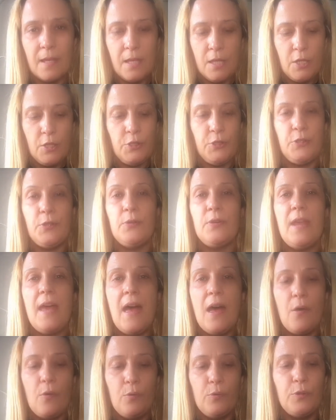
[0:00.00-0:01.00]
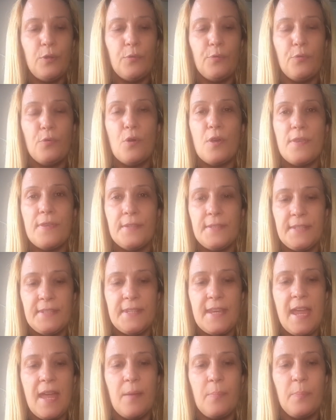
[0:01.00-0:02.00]
So now the fourth
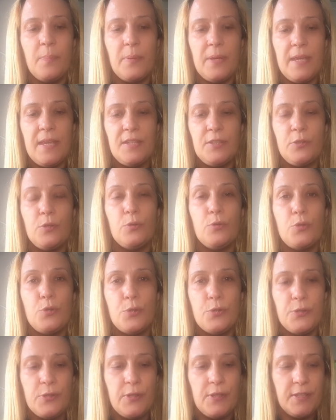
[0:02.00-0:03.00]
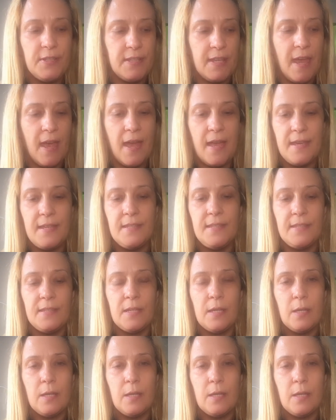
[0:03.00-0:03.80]
step is to choose the size.